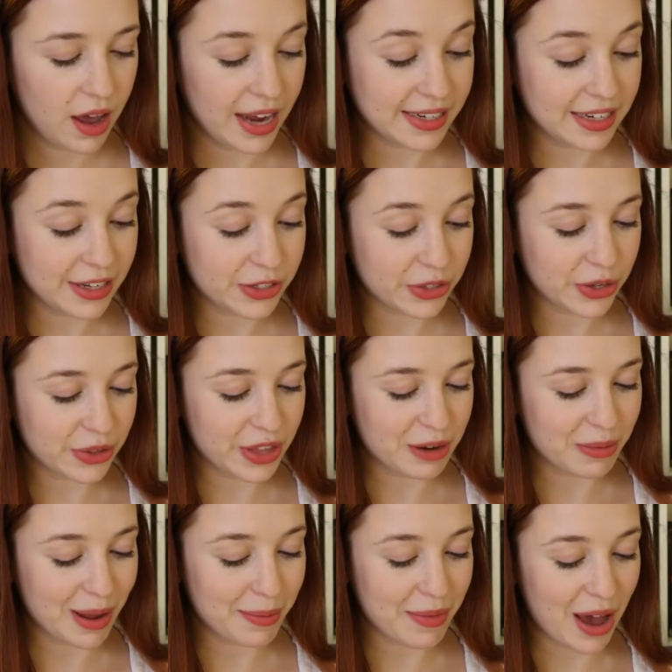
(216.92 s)
I taste earth in
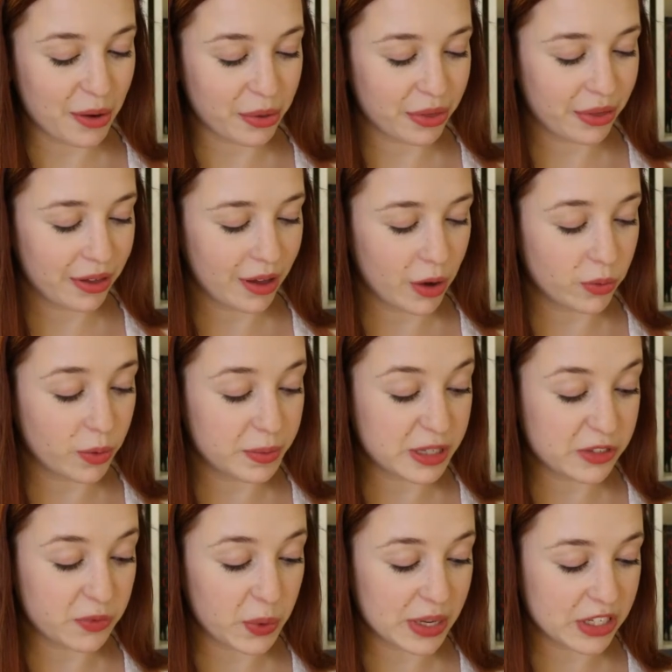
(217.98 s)
my mouth. A
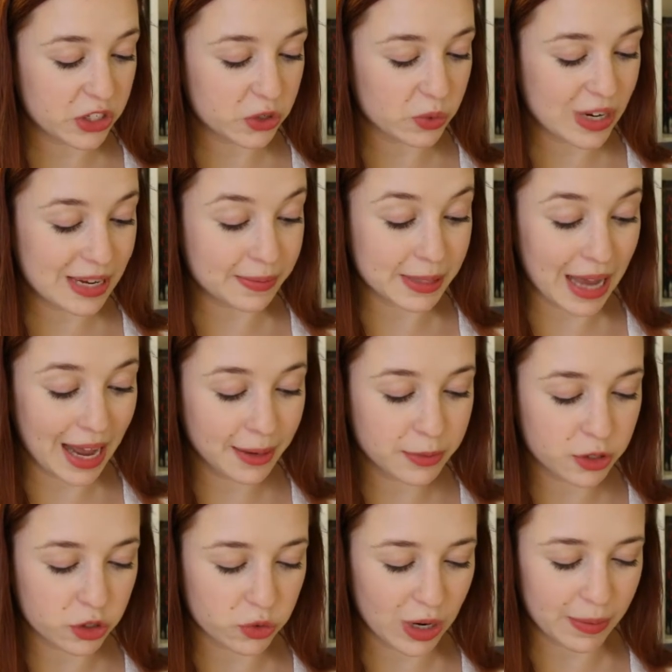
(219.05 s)
woman's voice screams. I'm
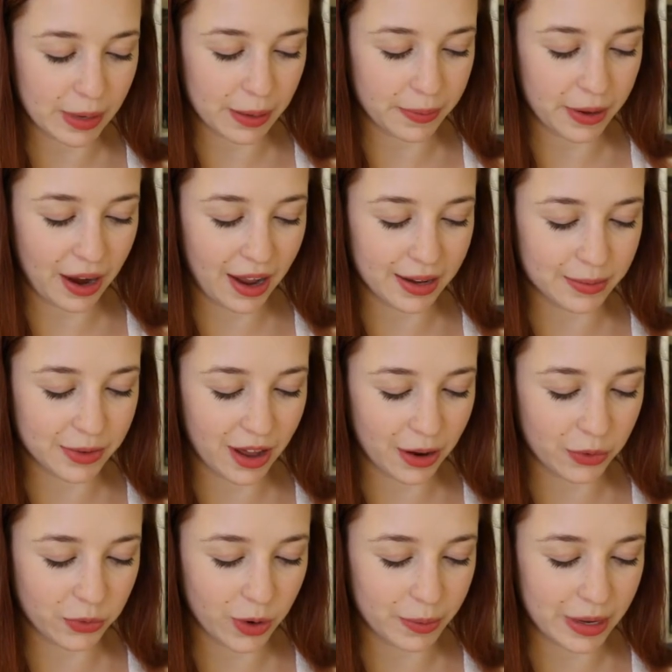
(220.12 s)
screaming, but I am not
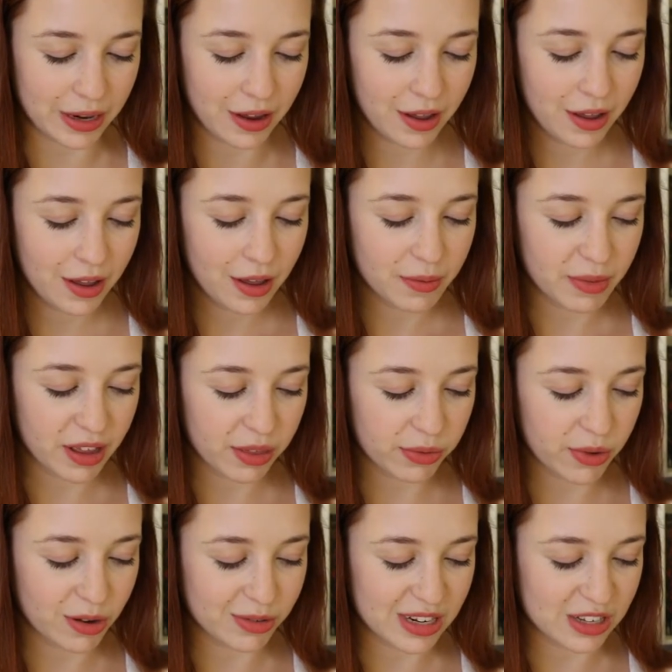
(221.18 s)
a woman. My
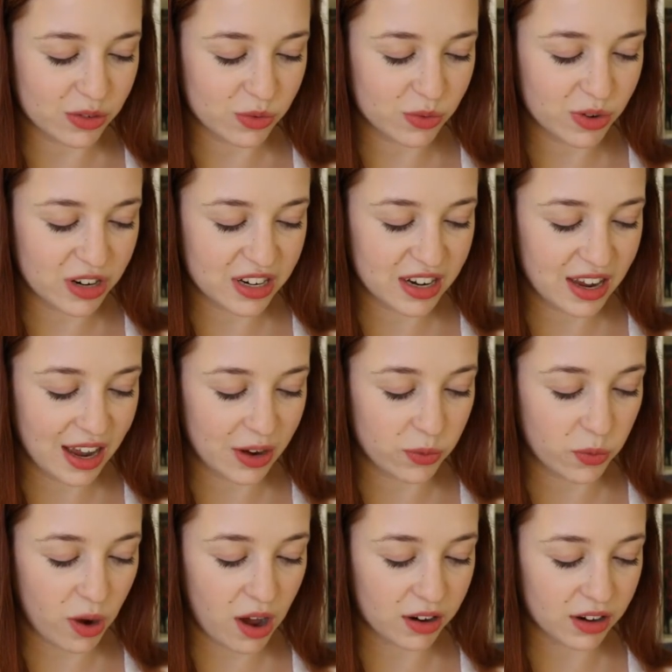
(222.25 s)
throat is wood
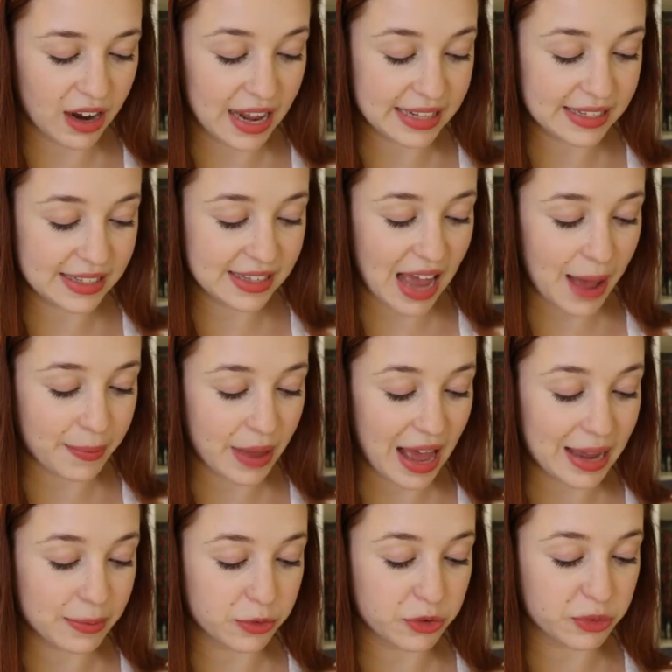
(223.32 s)
and water and sap.
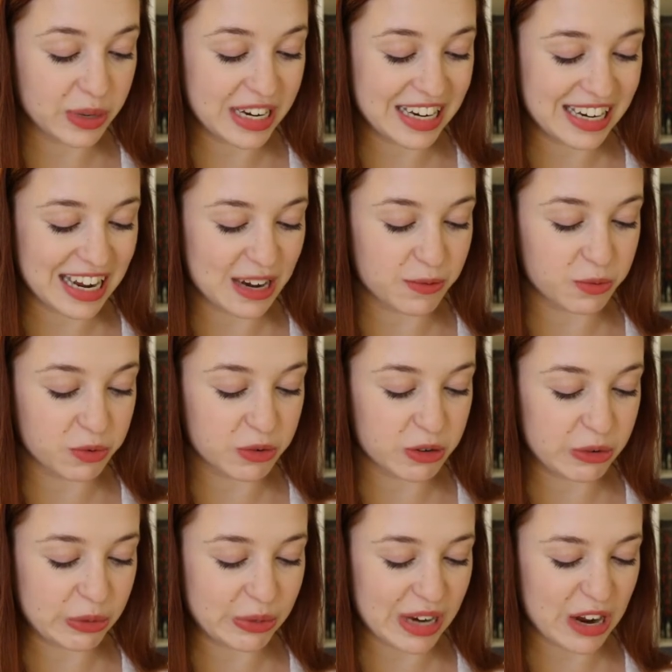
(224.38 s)
I am green and
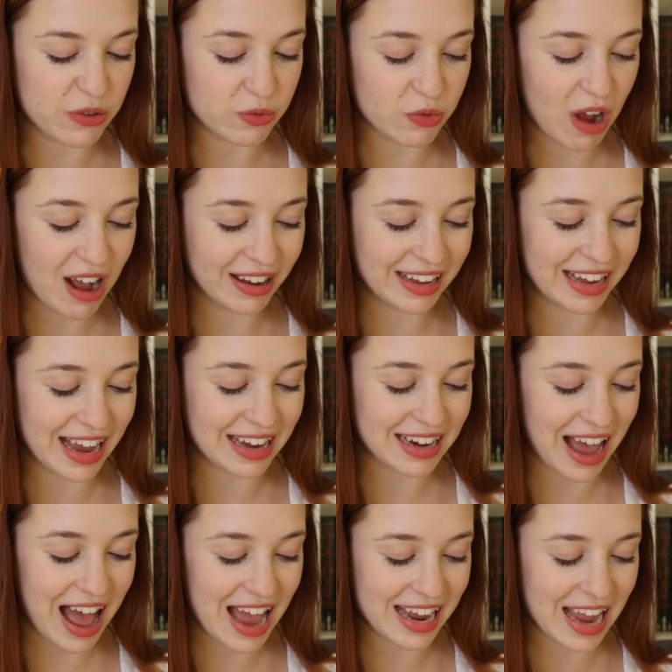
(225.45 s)
bruised and rocky, and
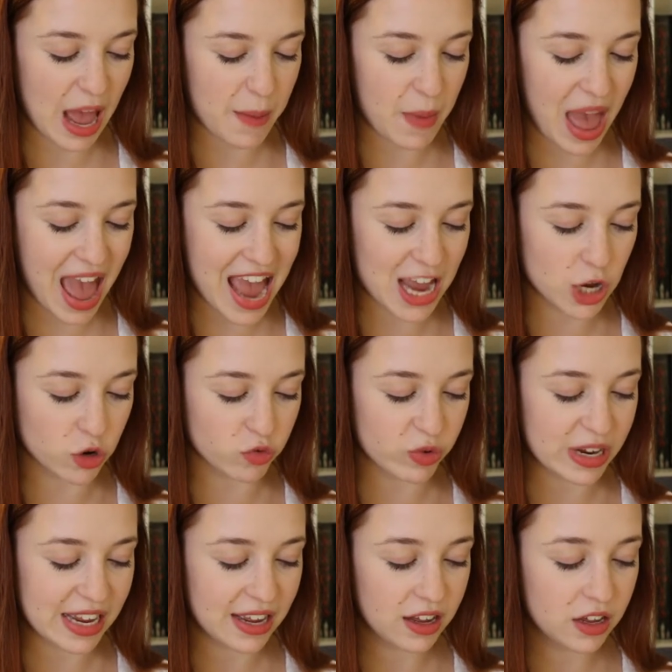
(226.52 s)
I am
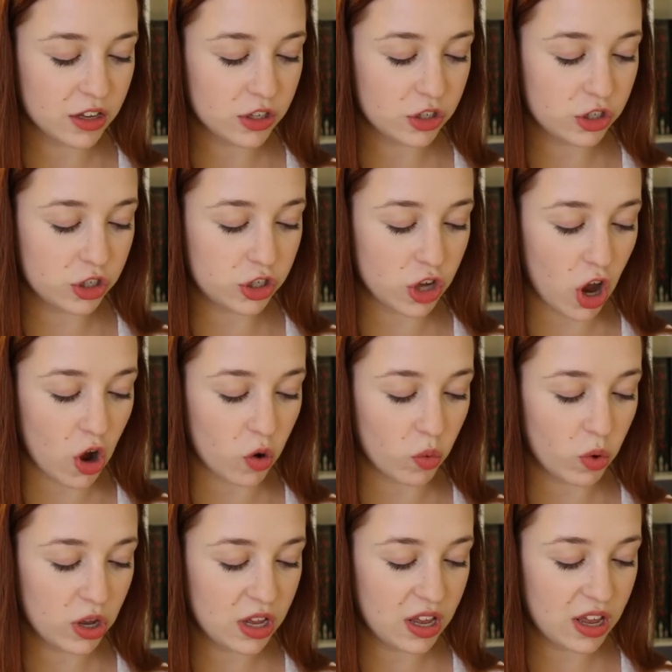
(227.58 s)
angry. So